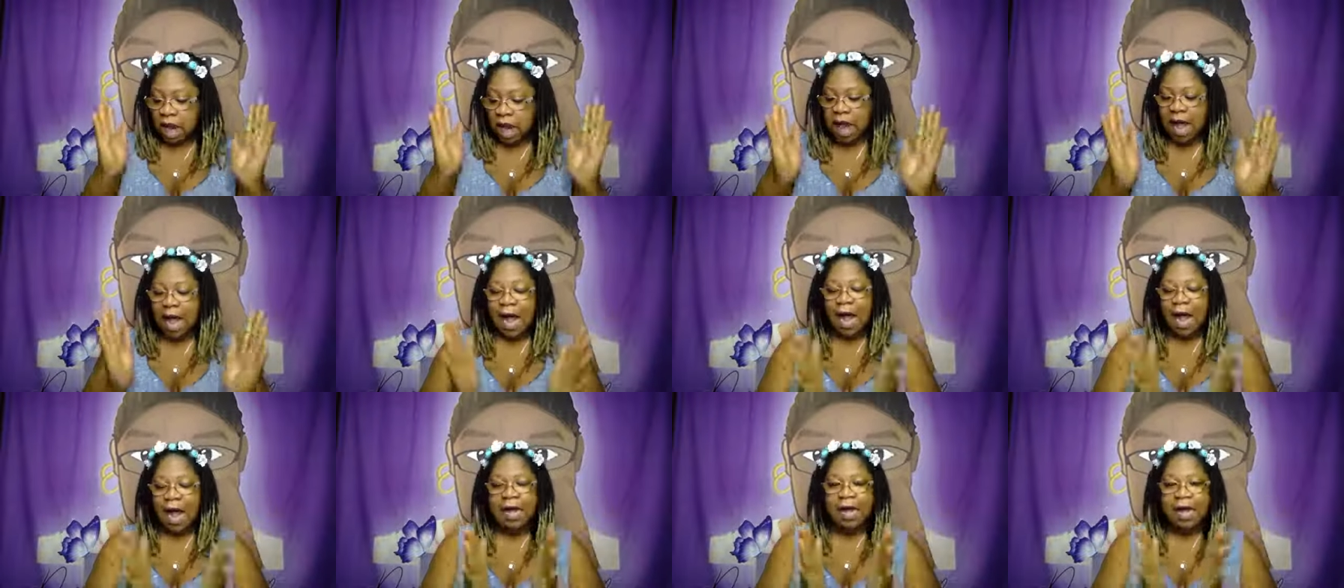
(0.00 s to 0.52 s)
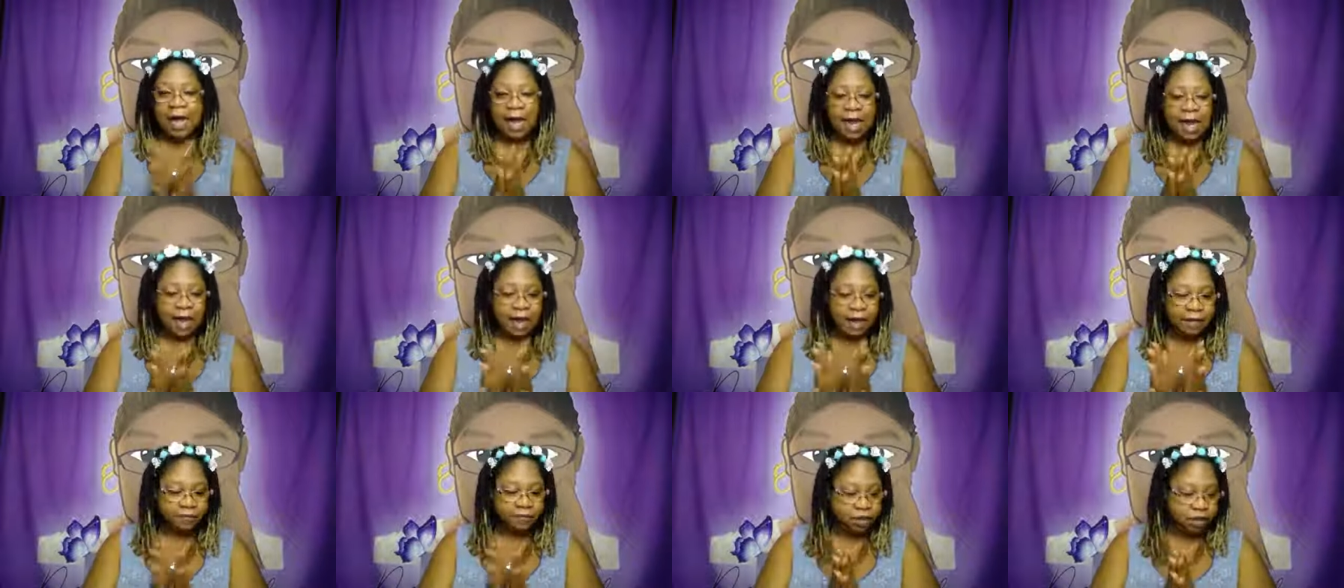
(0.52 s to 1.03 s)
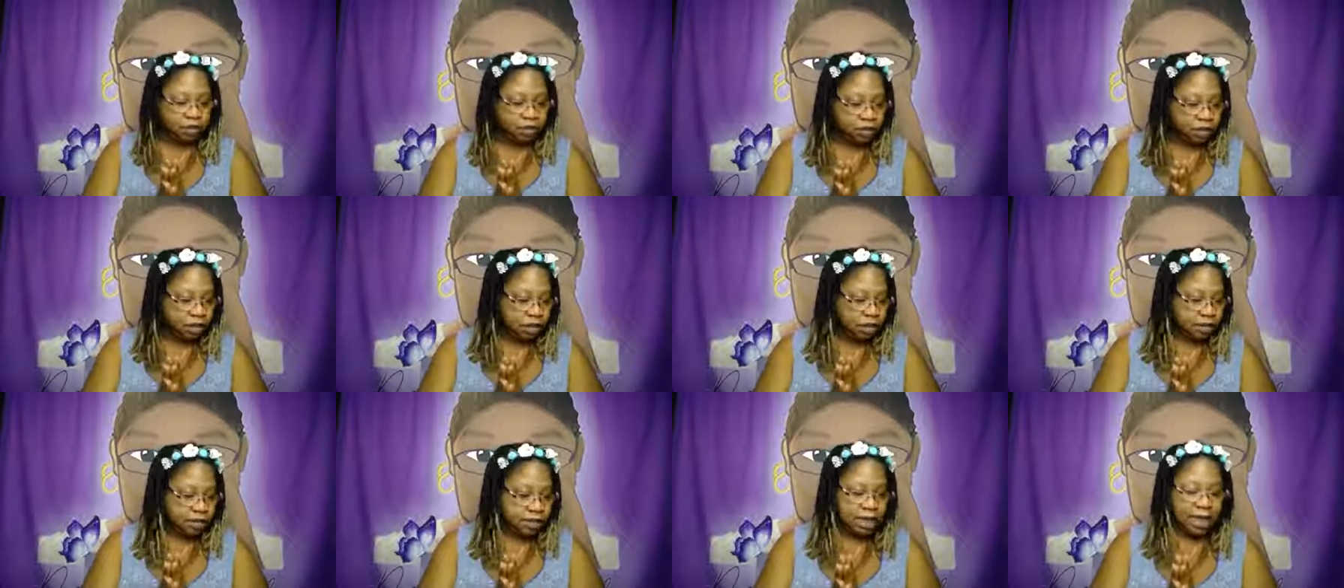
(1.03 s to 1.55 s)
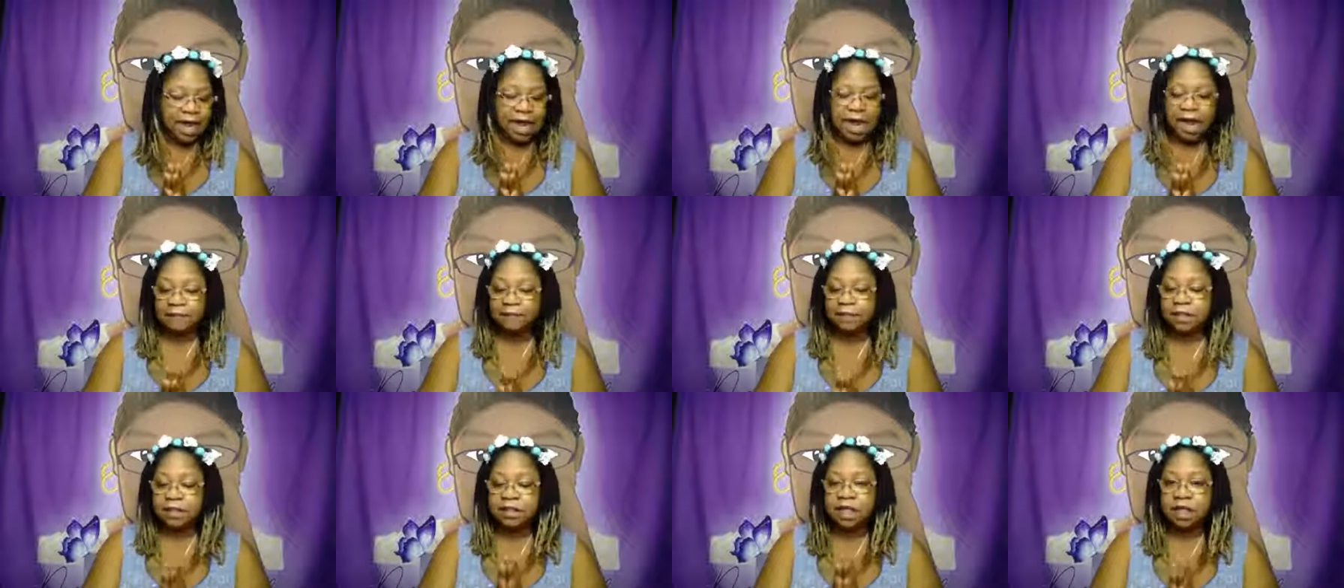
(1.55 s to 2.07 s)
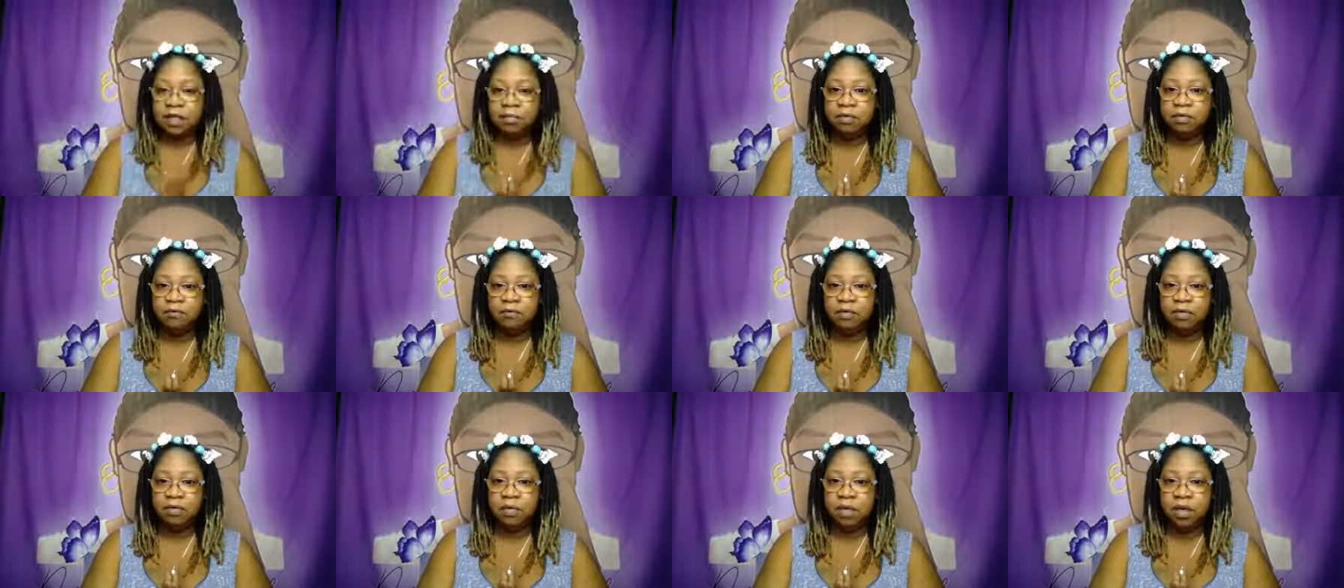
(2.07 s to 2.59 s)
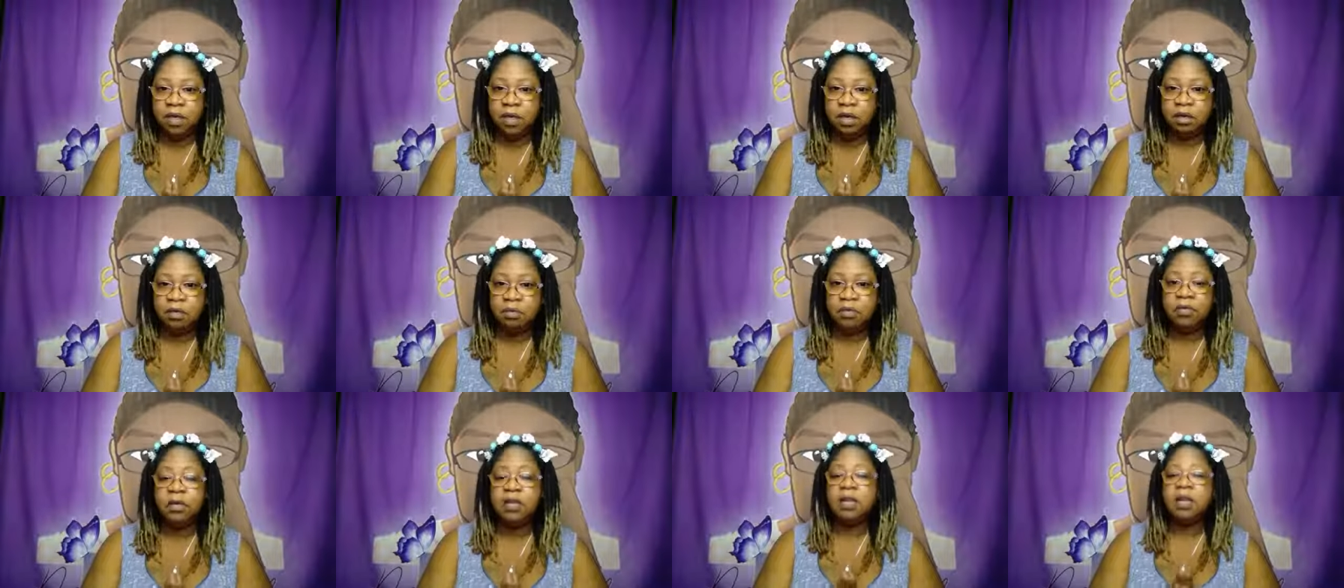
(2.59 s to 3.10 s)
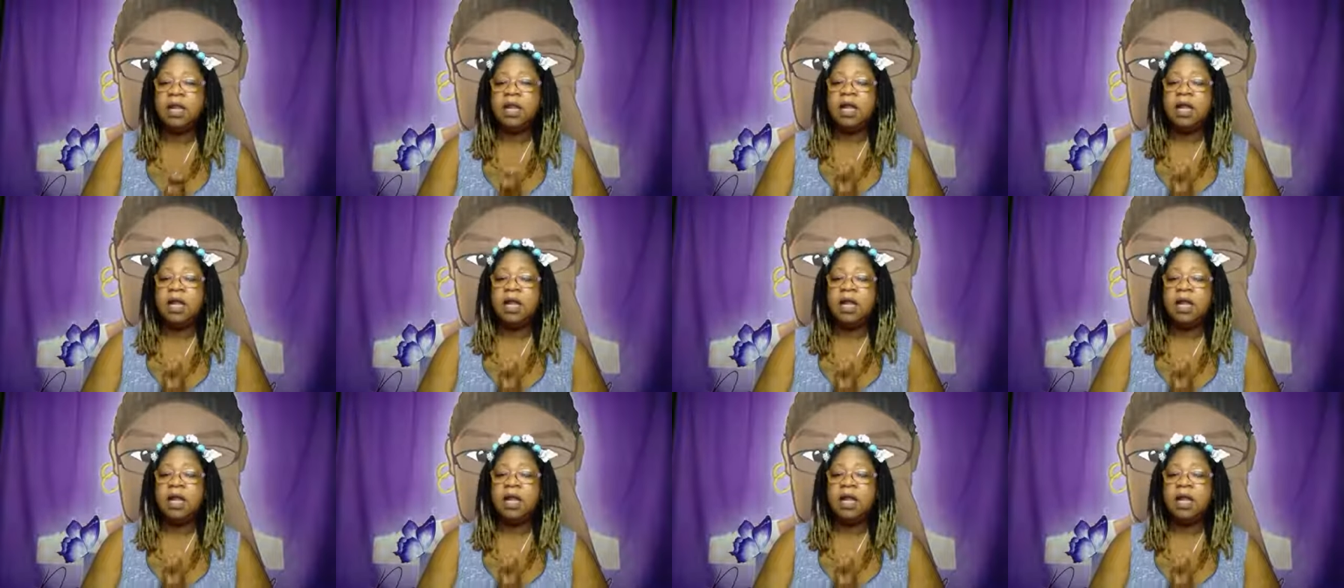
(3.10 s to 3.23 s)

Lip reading: I have 2 things that I have to say before we go.